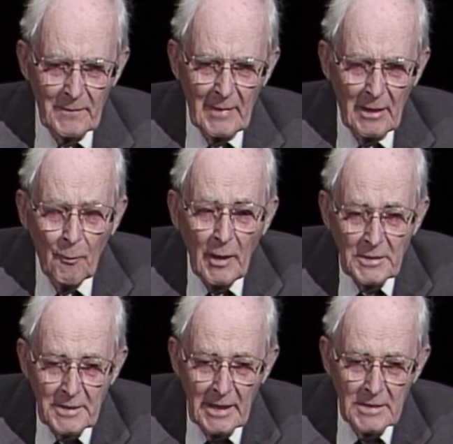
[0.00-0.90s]
it
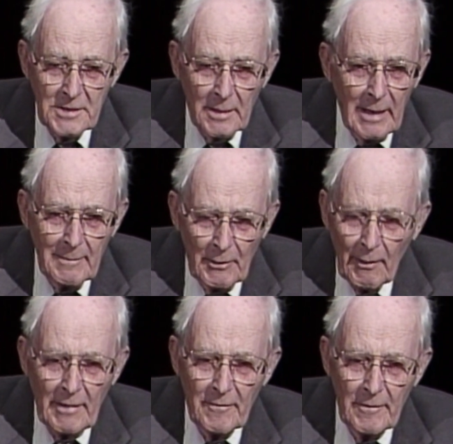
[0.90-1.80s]
was kings that claimed it
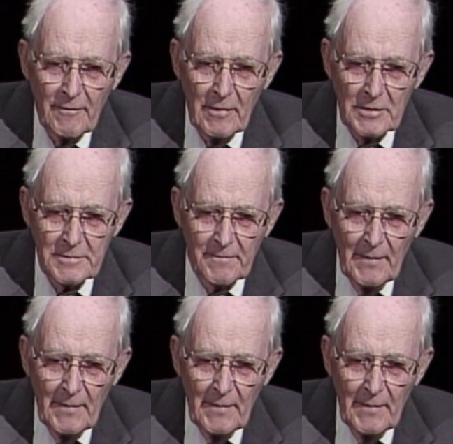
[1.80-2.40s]
right from the first.